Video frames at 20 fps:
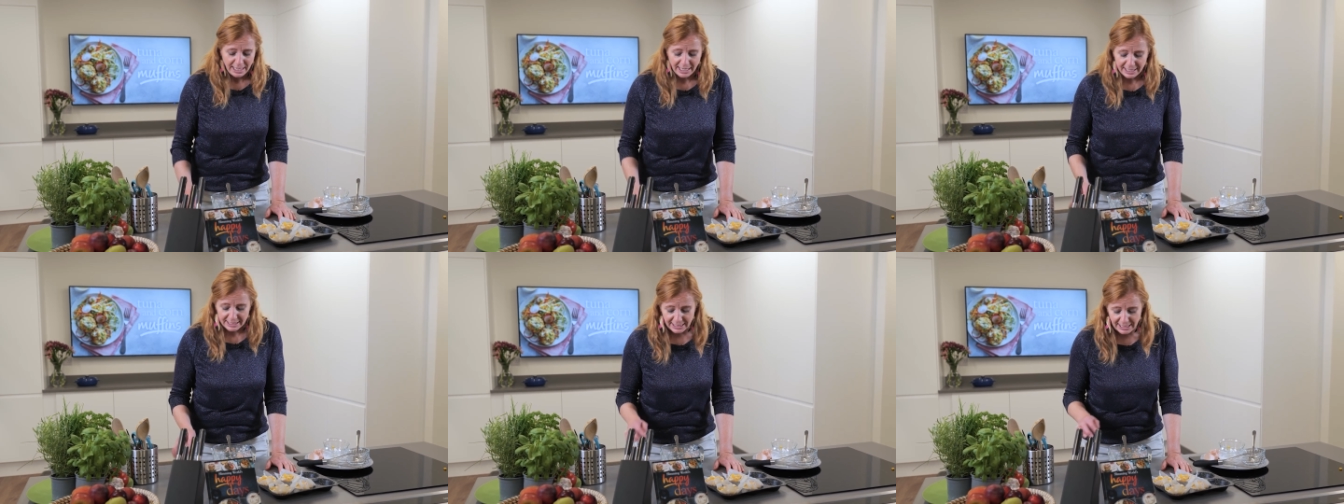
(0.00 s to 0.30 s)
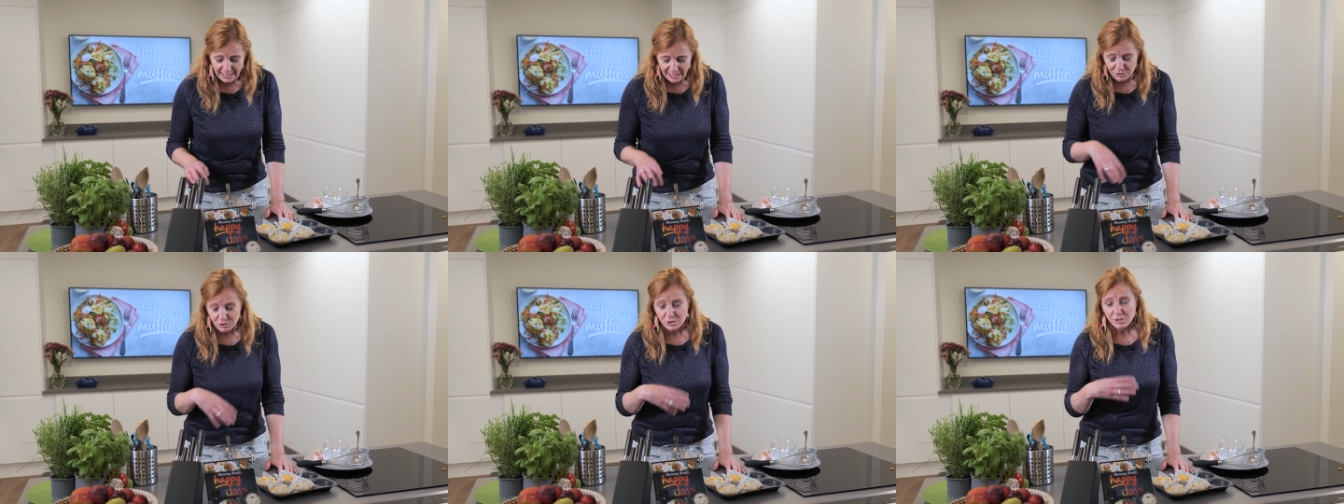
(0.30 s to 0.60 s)
And
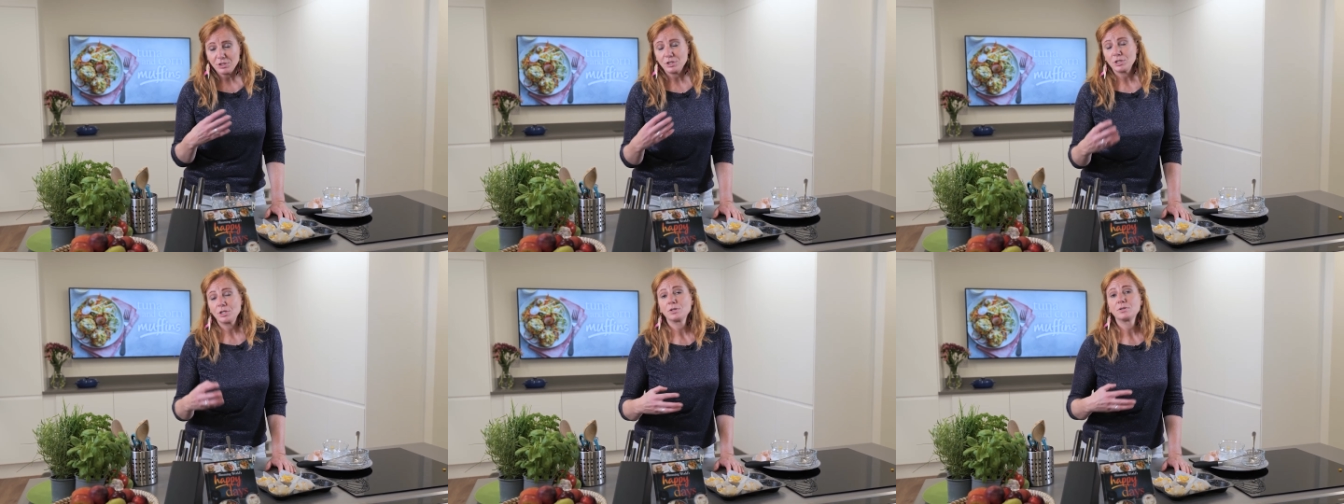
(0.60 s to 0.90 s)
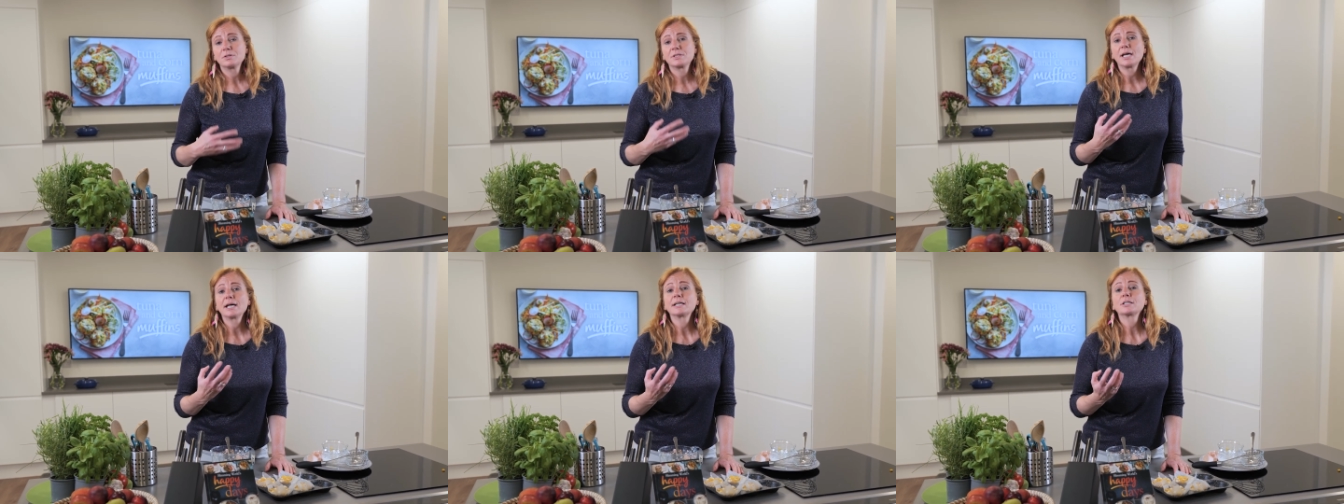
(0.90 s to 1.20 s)
again, just
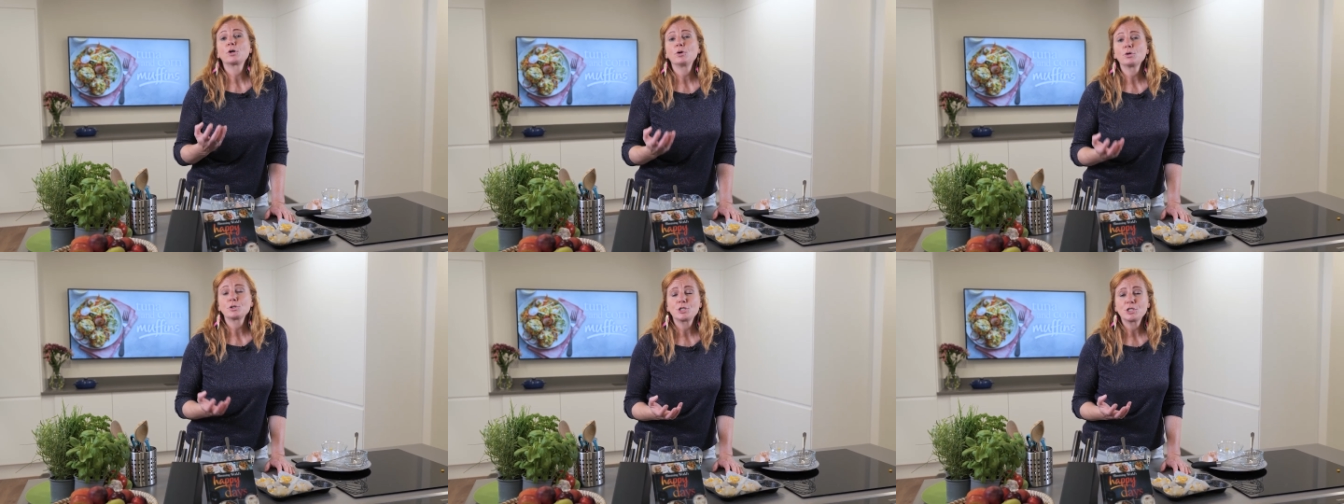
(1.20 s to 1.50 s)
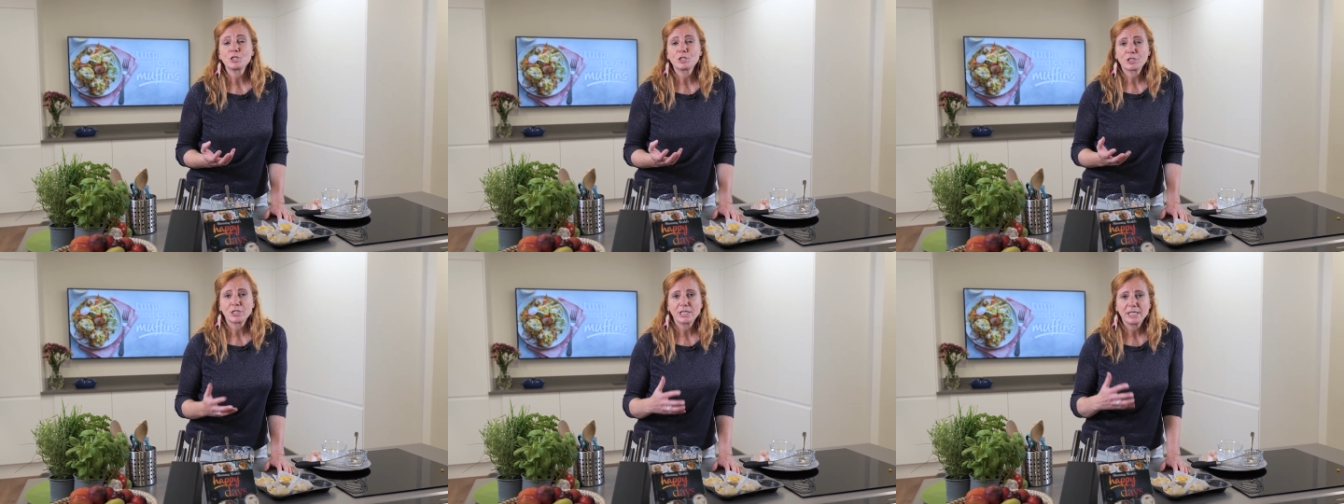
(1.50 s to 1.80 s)
use that
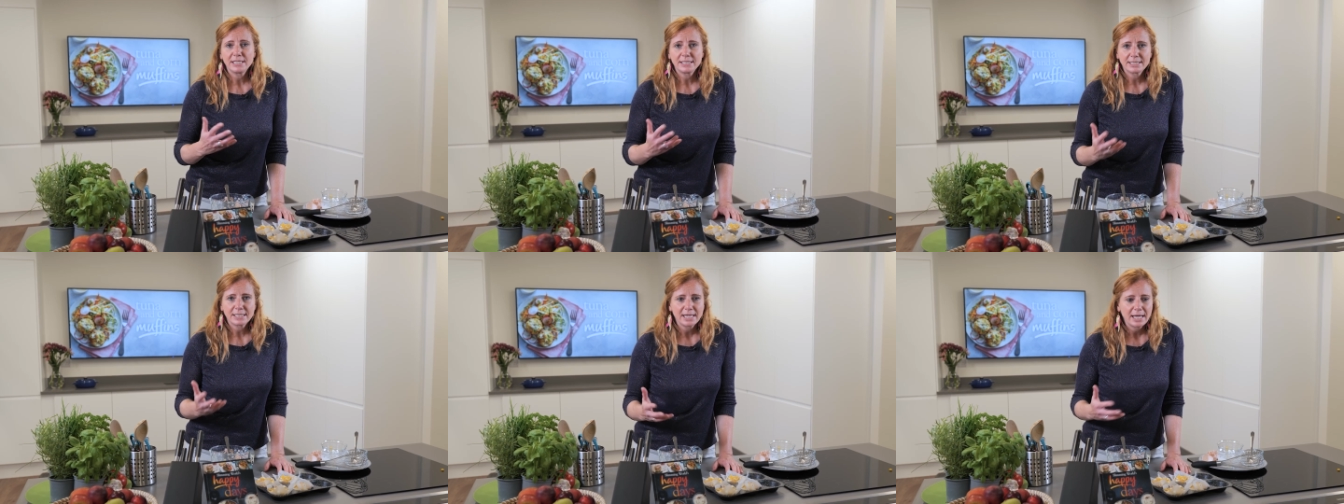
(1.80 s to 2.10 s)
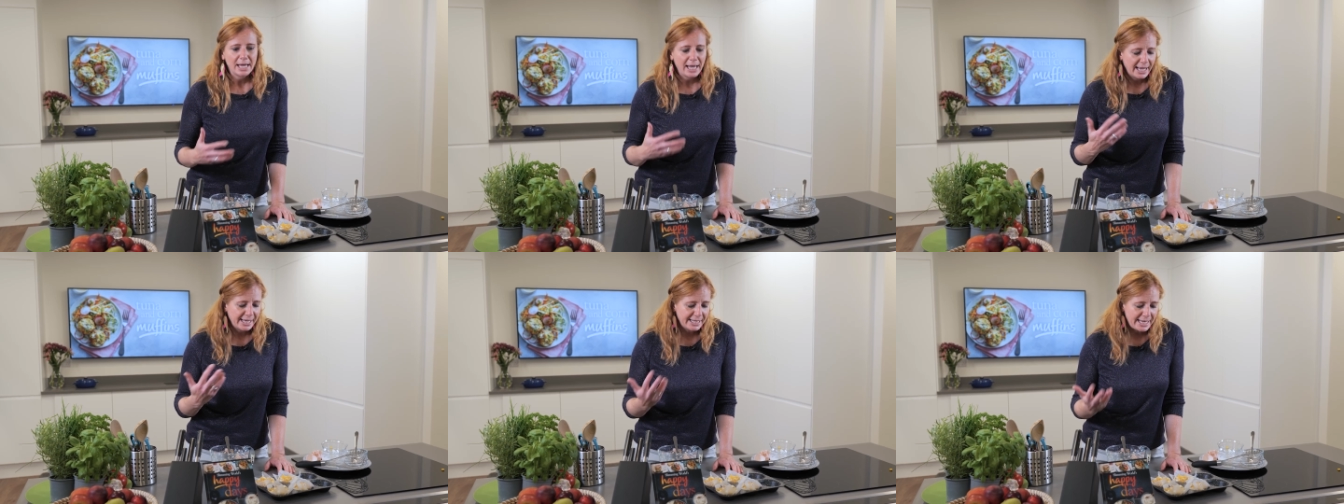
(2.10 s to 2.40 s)
cottage cheese
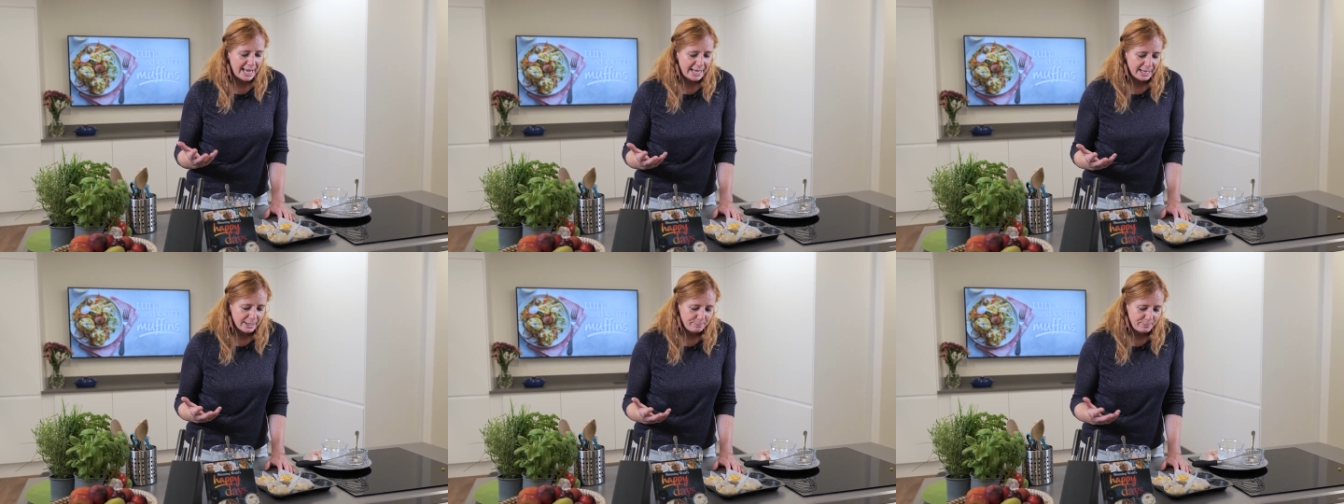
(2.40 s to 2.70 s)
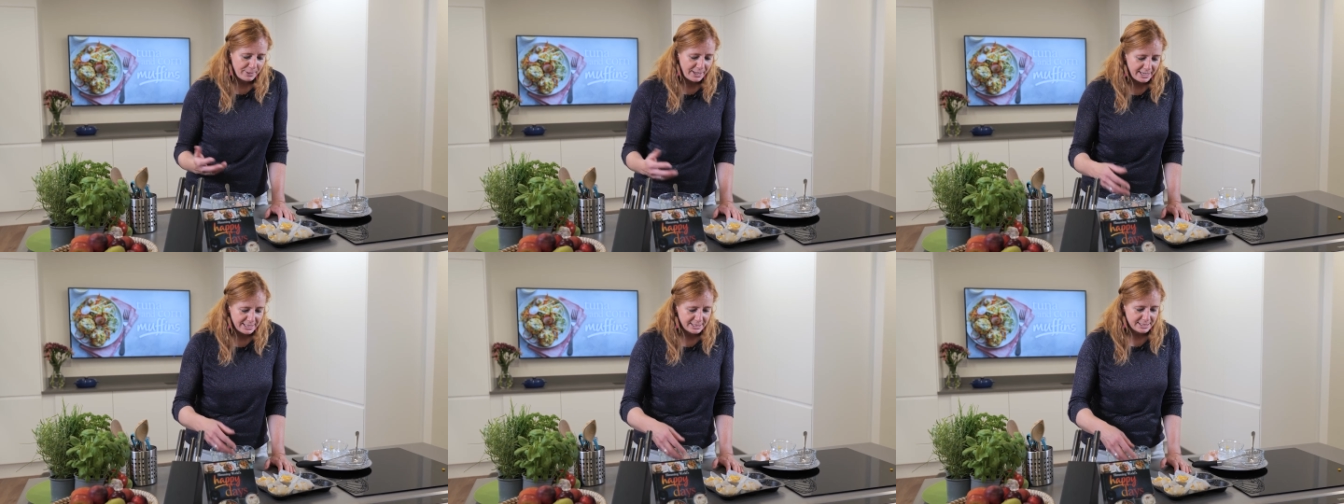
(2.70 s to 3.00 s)
an
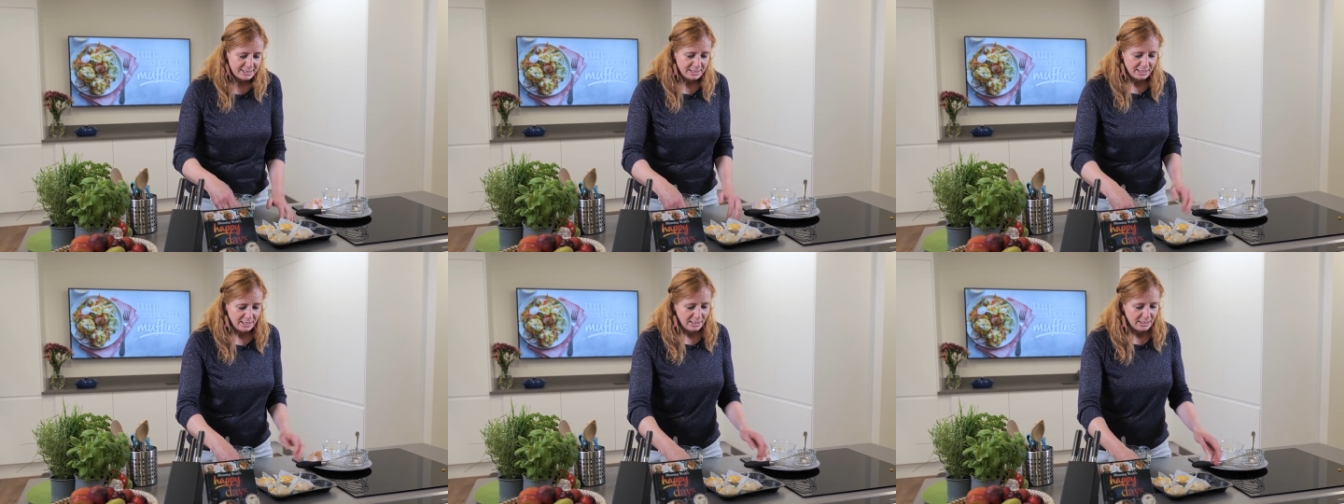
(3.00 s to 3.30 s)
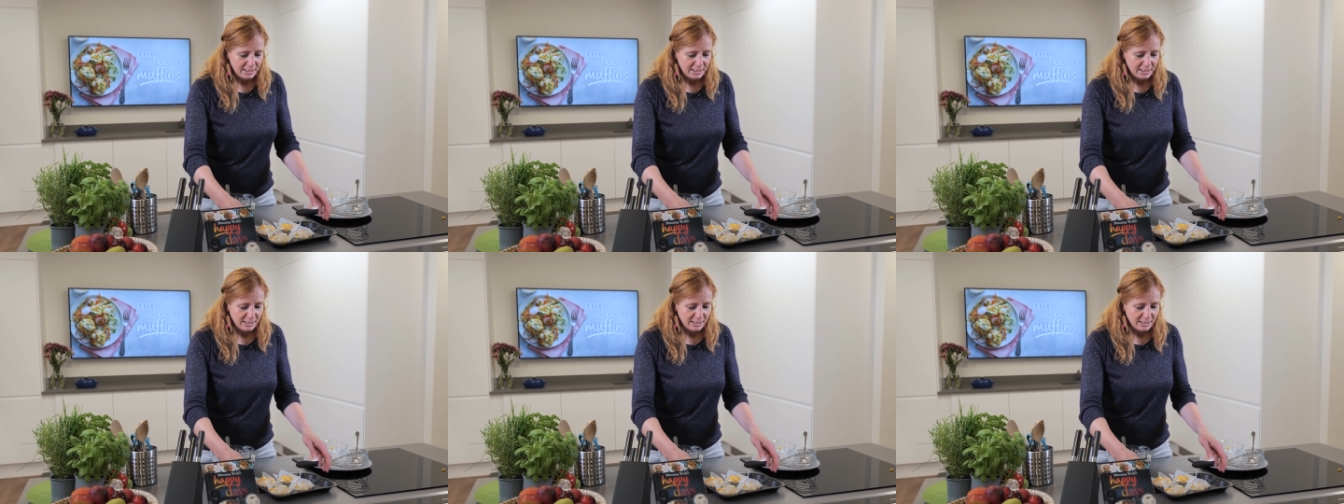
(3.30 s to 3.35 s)
egg base.